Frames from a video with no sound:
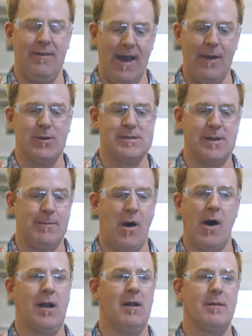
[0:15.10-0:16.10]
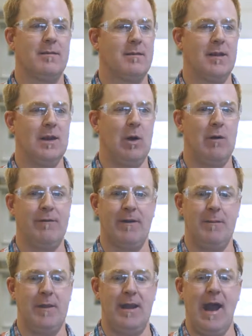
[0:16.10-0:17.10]
That was the model, you know,
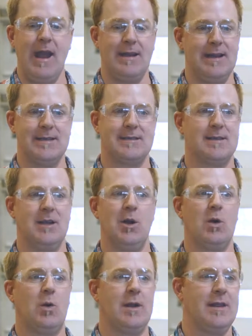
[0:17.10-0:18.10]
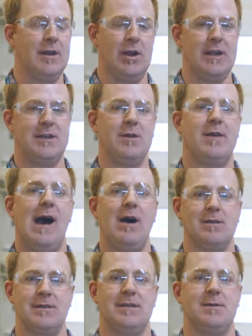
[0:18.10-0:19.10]
from the 90s, you know, going into the early
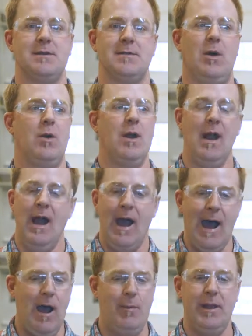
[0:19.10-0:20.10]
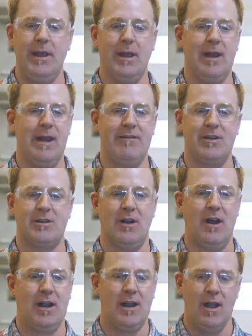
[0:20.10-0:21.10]
2000s. It was about how big you could have your
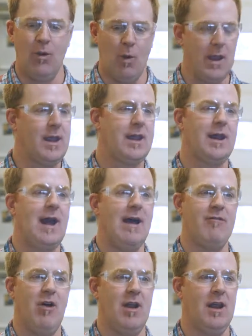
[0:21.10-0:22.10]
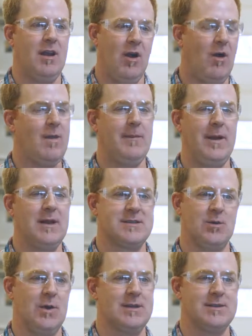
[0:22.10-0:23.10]
truck, what you could have on it, all the bells
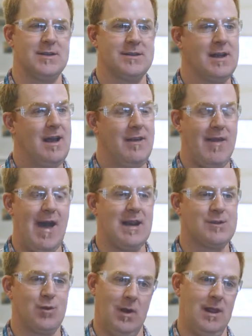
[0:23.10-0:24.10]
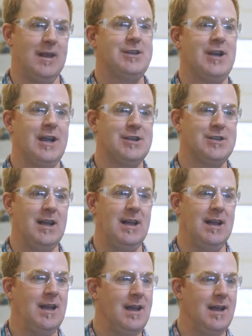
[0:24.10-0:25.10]
and whistles. That has really changed
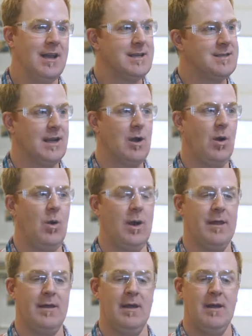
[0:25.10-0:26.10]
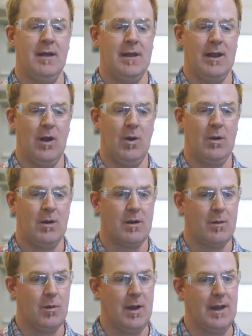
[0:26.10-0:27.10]
lately to go with, you know,
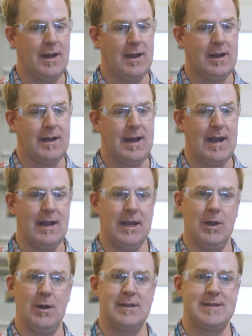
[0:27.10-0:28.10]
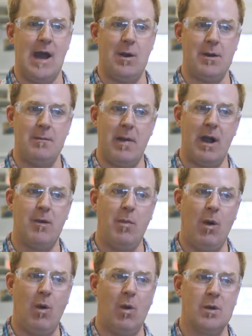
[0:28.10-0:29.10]
really getting the units down to bare
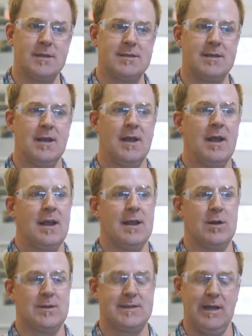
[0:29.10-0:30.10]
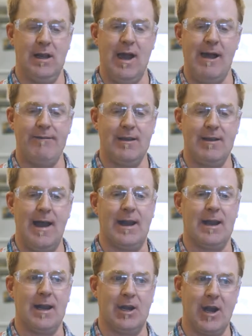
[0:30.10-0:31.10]
bones, you know, still having
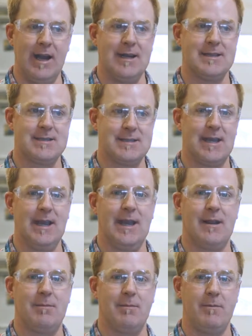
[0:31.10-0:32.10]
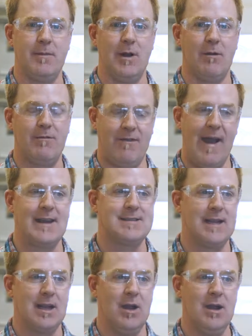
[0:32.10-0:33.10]
that great, sleek, you know,
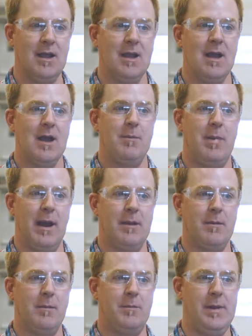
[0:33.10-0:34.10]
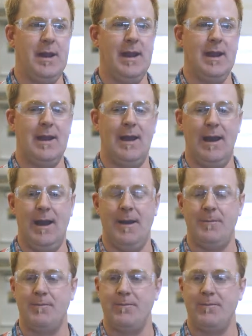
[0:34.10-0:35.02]
fancy look, but being uh,